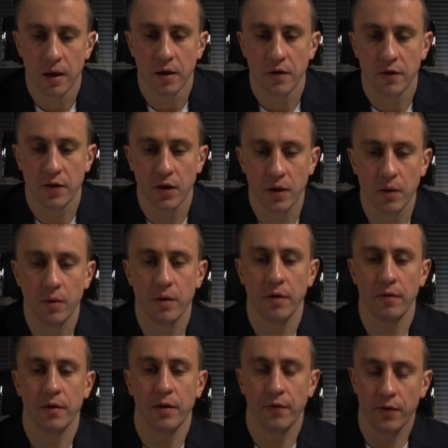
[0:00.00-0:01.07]
So
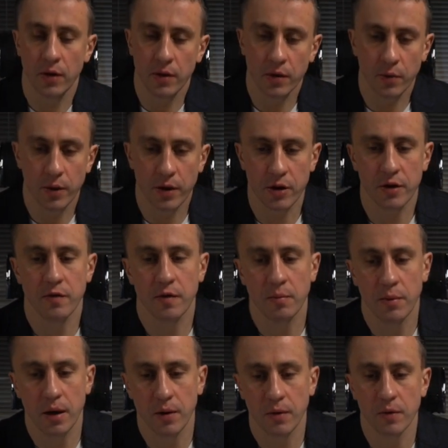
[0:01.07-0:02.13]
the first question is
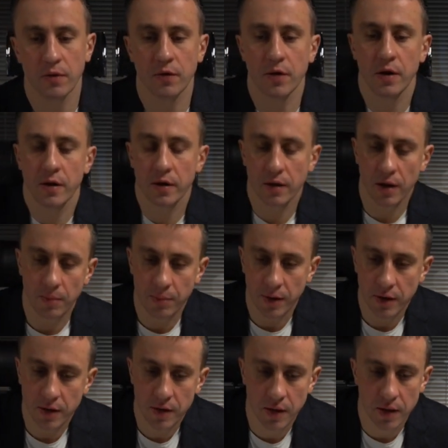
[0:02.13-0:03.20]
about the
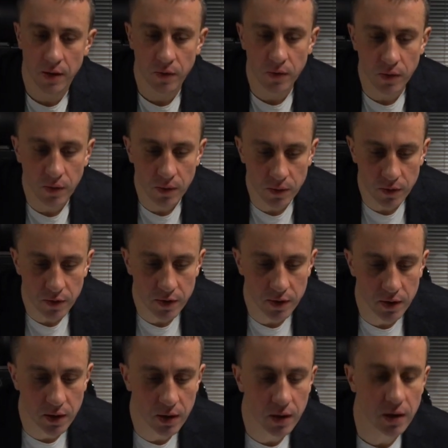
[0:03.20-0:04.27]
companies that use
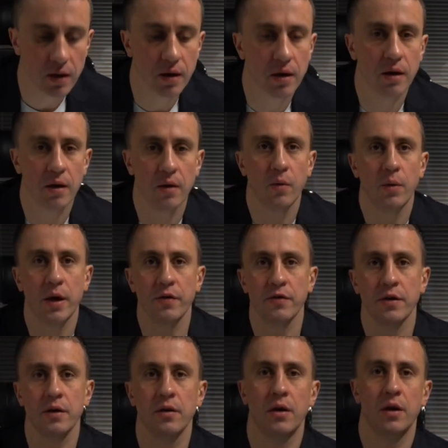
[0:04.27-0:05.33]
Waves
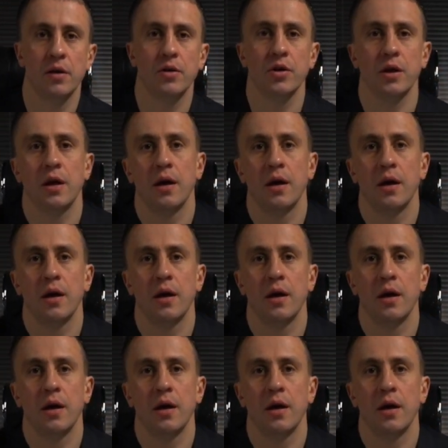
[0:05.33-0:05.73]
technology.